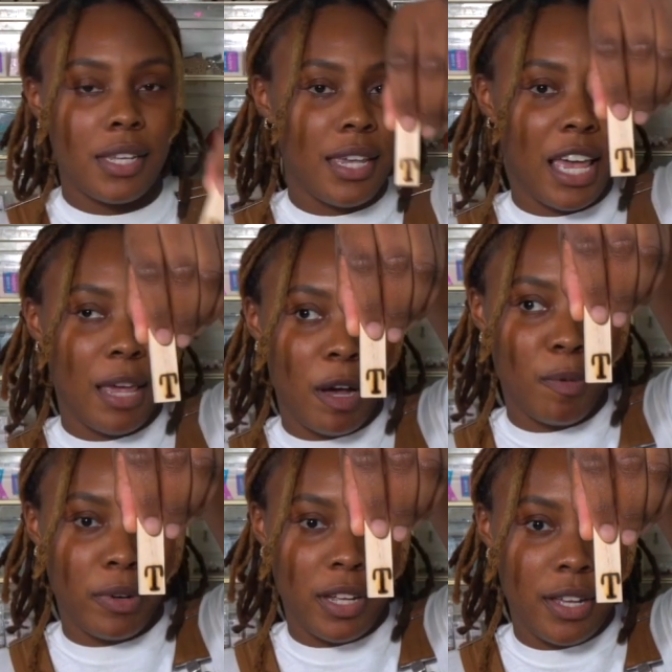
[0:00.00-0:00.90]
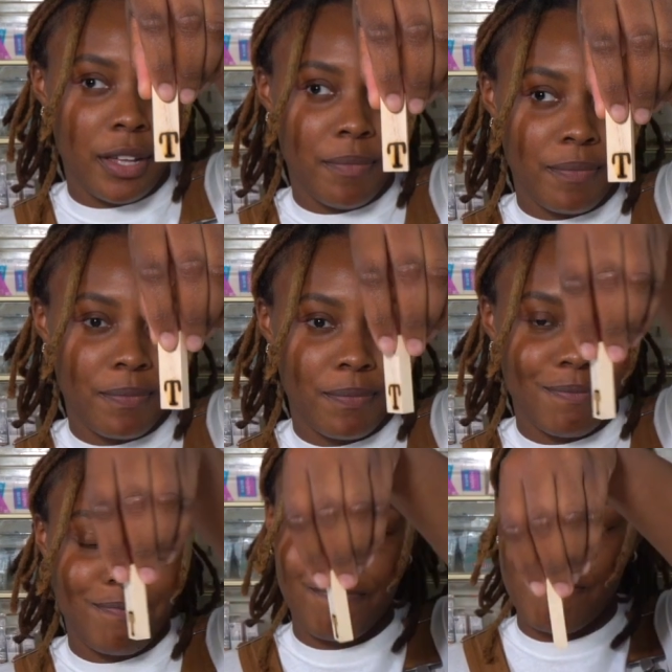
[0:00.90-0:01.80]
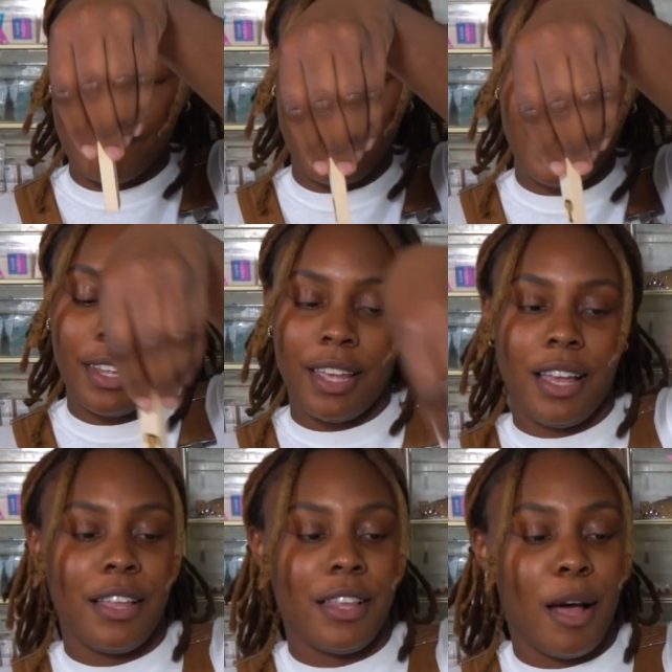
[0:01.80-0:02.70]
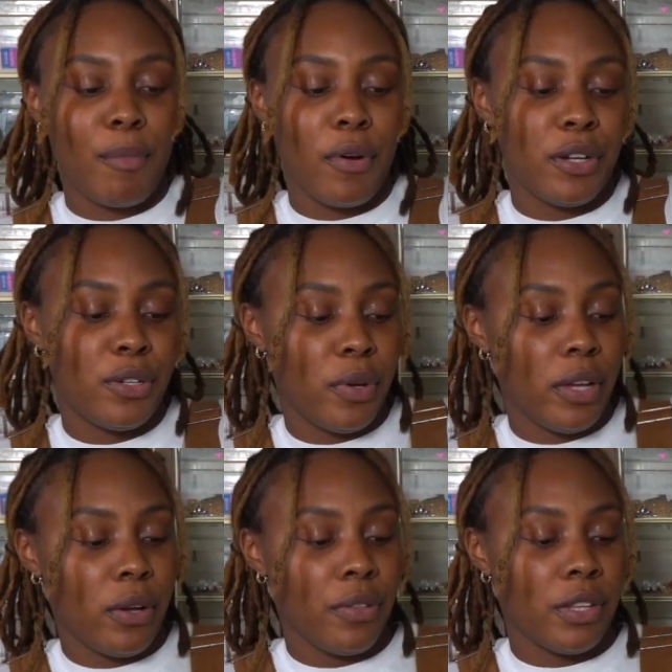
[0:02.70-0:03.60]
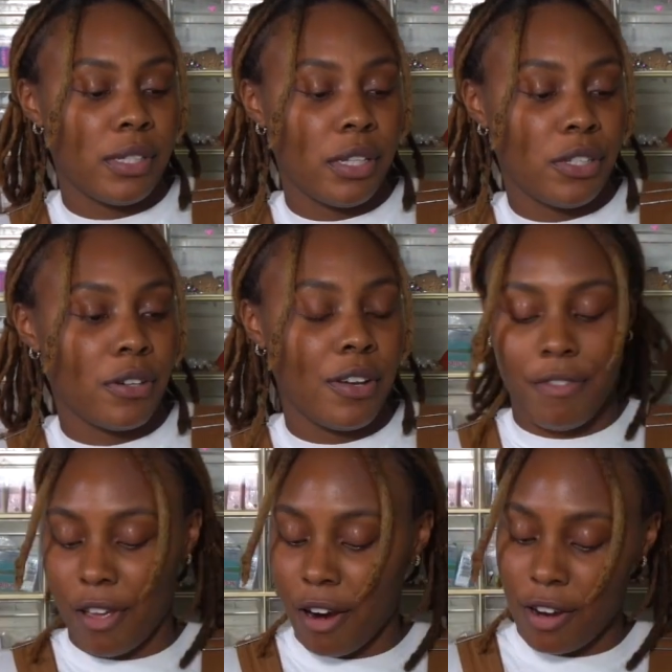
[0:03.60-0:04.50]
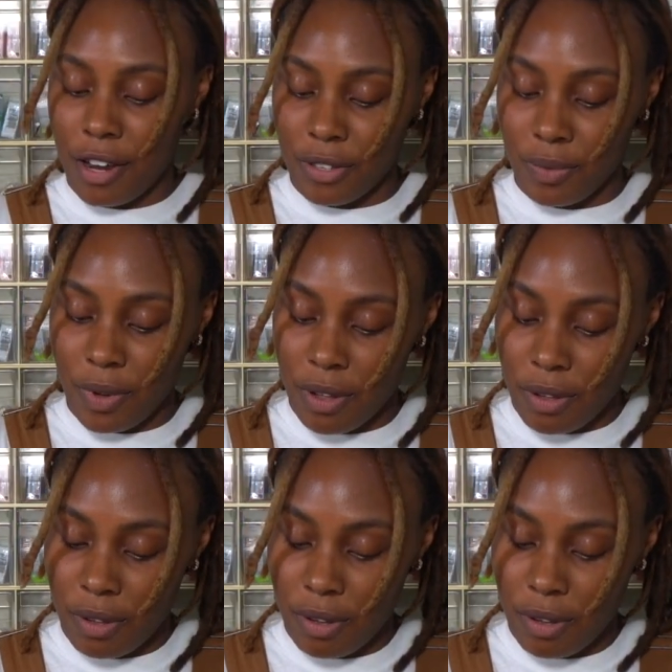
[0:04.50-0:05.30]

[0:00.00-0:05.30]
T came out pretty good. Now I'm going to do it on the center of the heart as well.